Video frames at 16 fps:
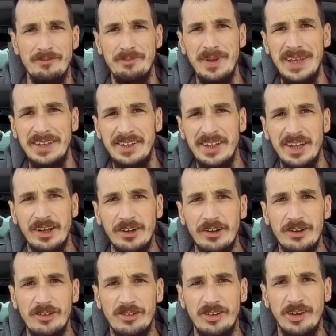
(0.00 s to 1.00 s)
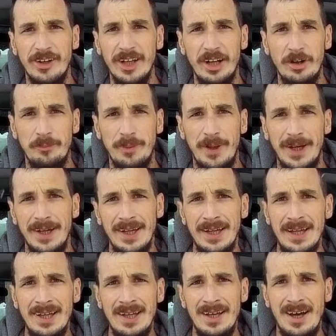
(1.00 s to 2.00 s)
PT Cruiser here, but
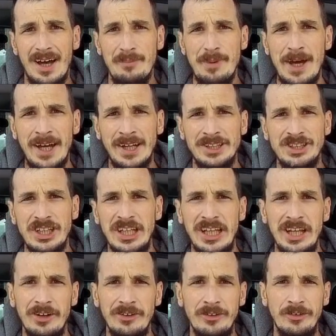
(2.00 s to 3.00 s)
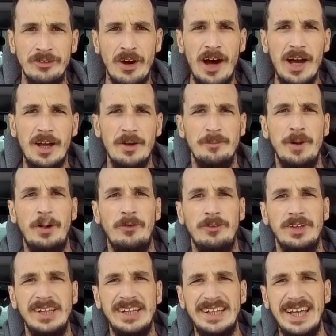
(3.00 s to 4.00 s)
I'm actually here to talk about
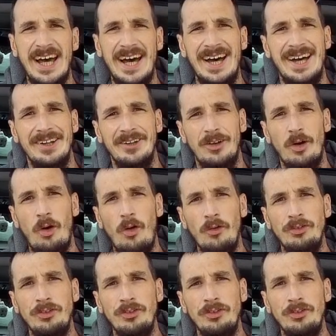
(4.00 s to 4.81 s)
the gold